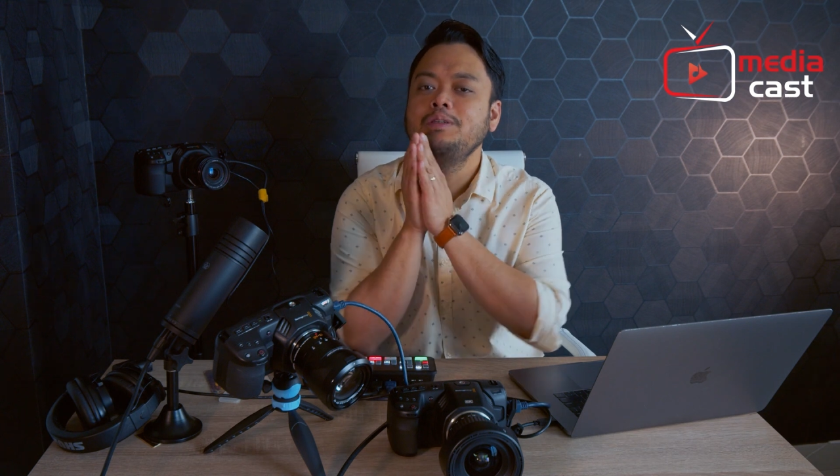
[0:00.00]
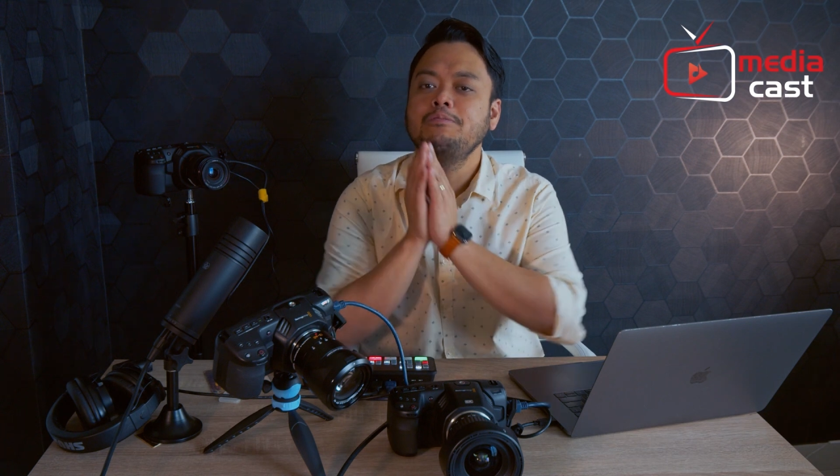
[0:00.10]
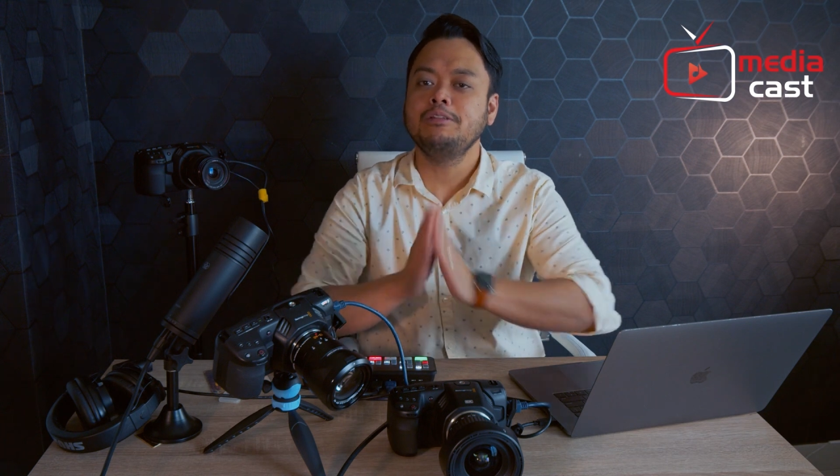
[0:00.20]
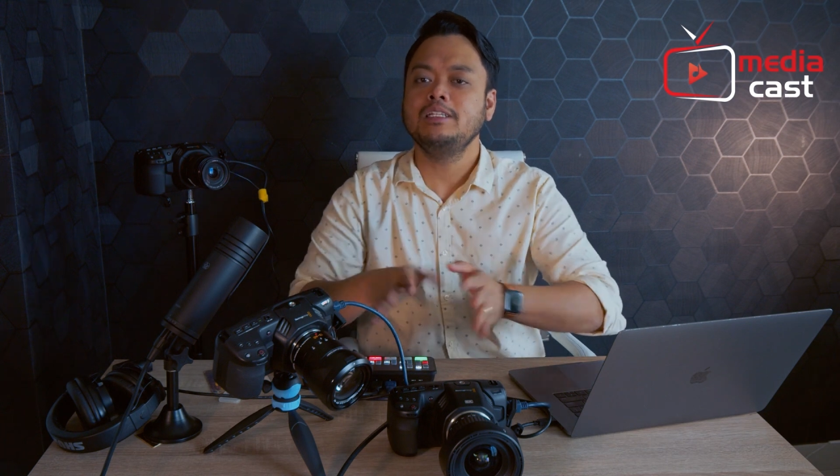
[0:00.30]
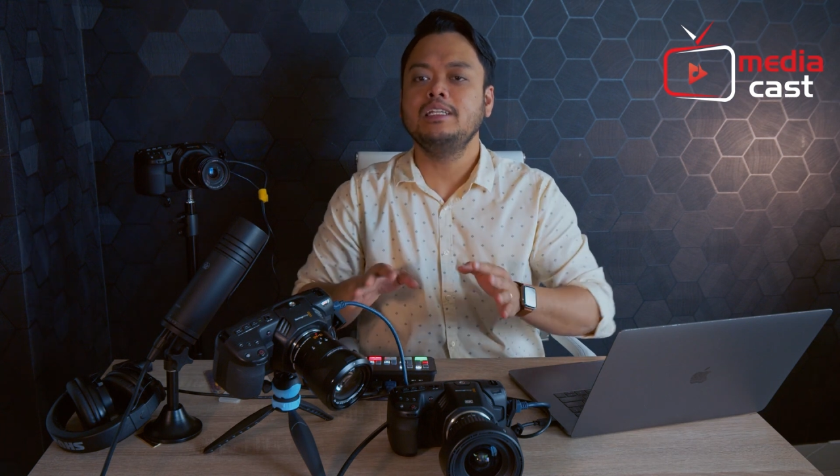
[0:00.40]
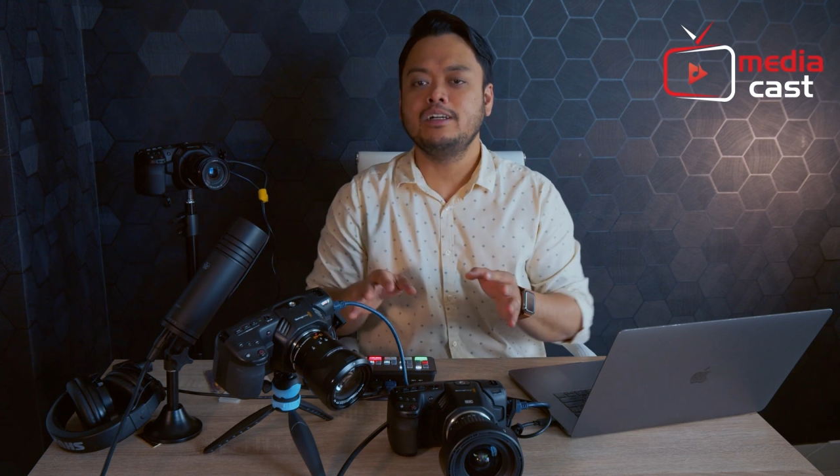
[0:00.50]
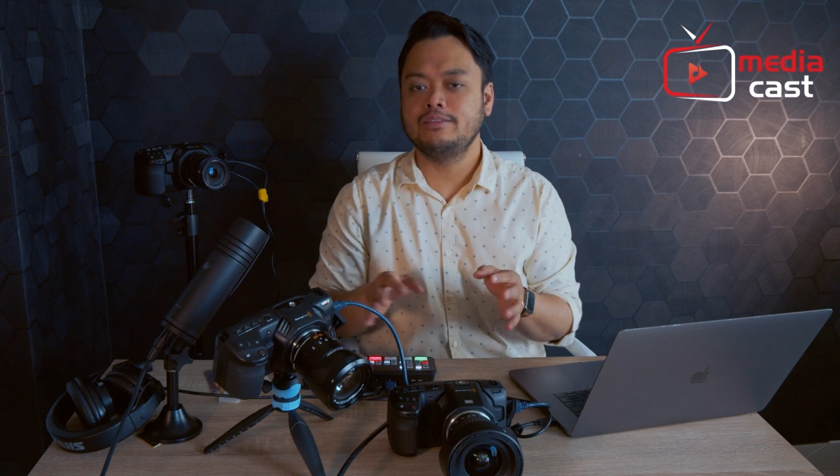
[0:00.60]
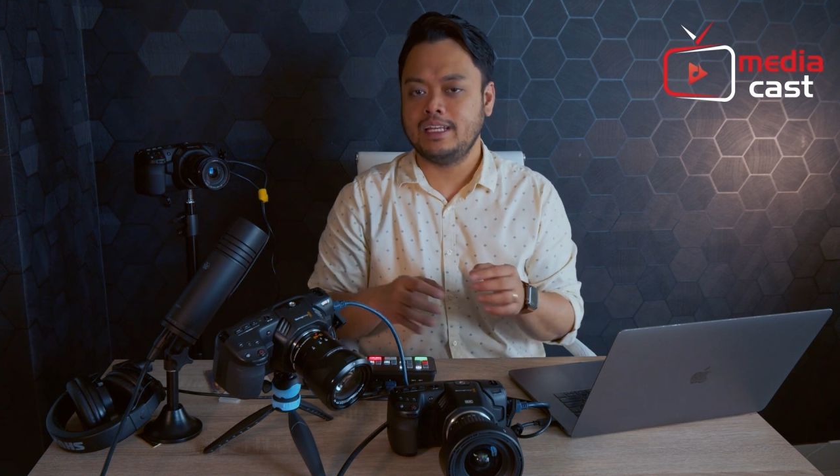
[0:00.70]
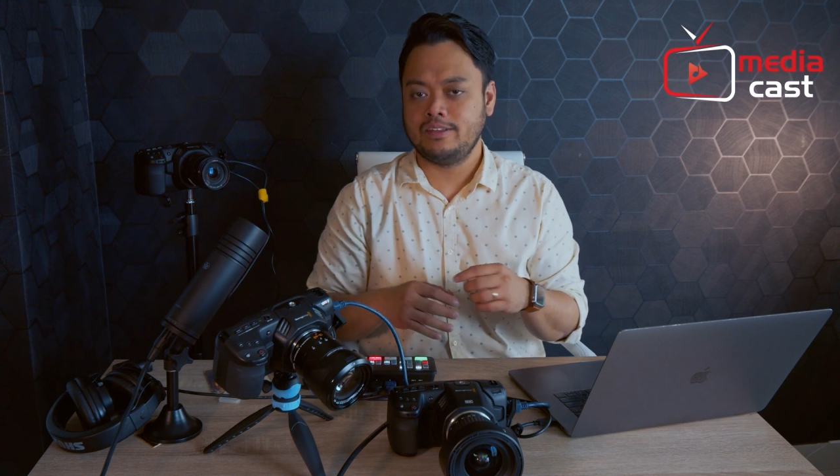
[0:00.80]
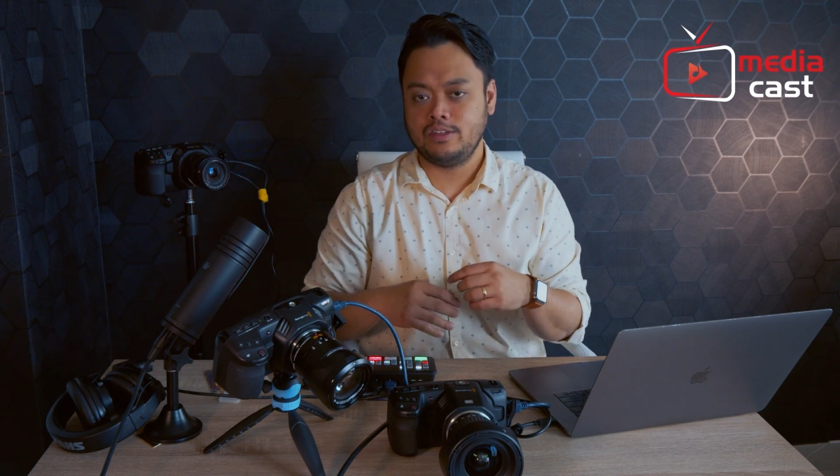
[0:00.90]
We really
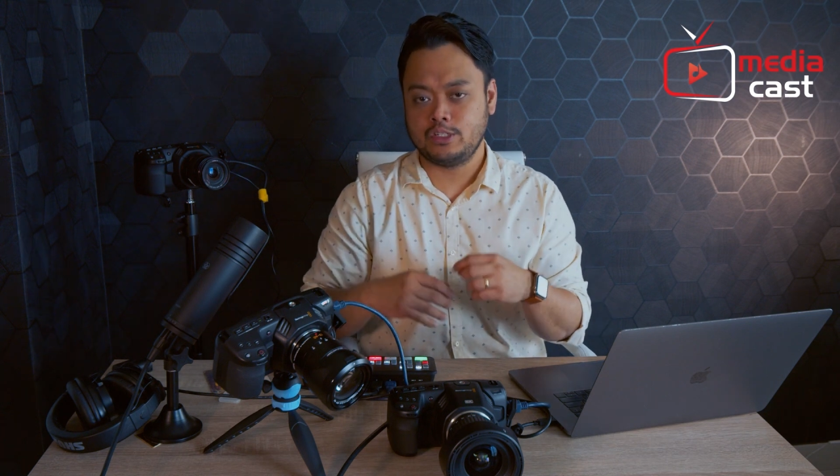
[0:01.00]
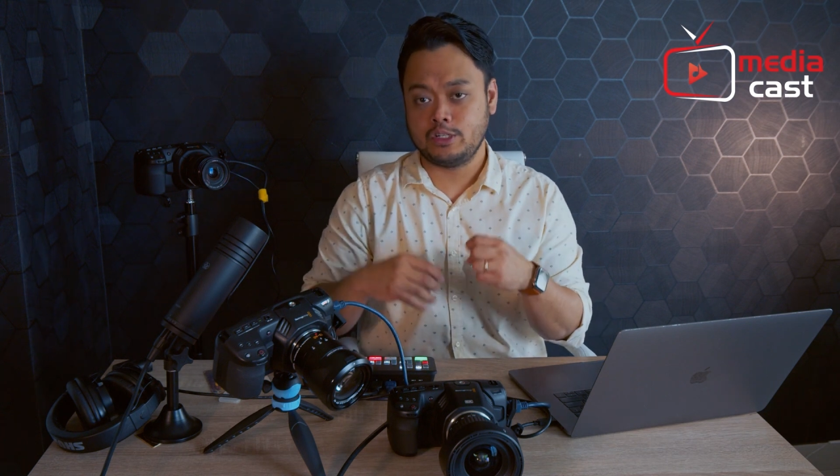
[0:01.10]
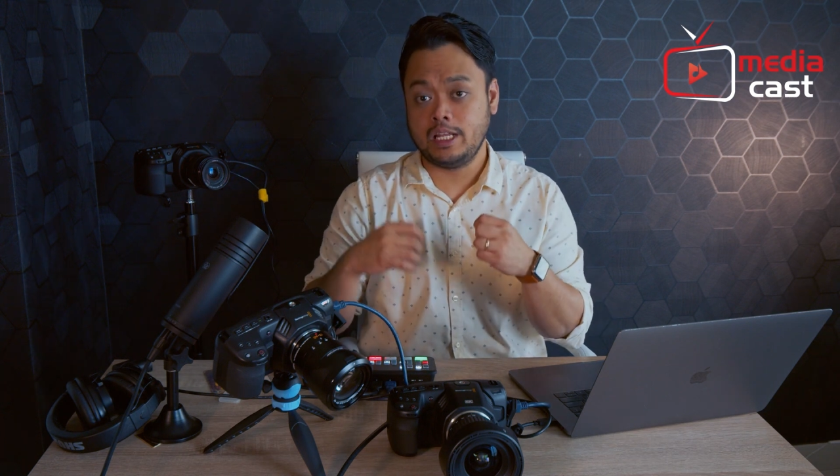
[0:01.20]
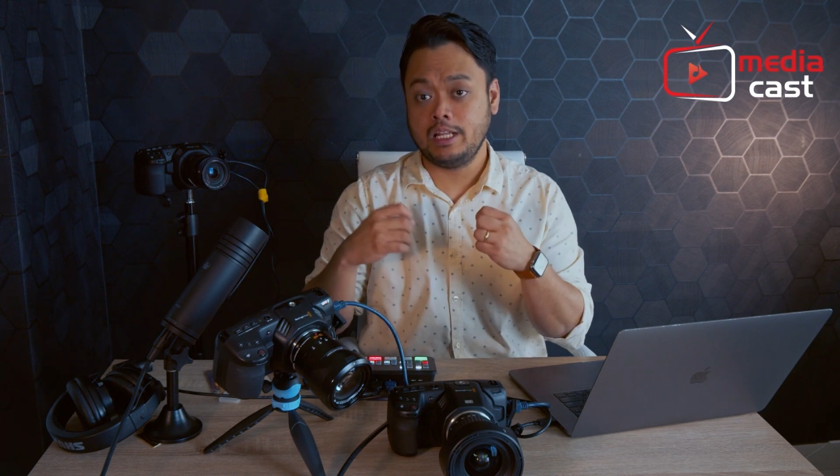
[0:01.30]
love that feature,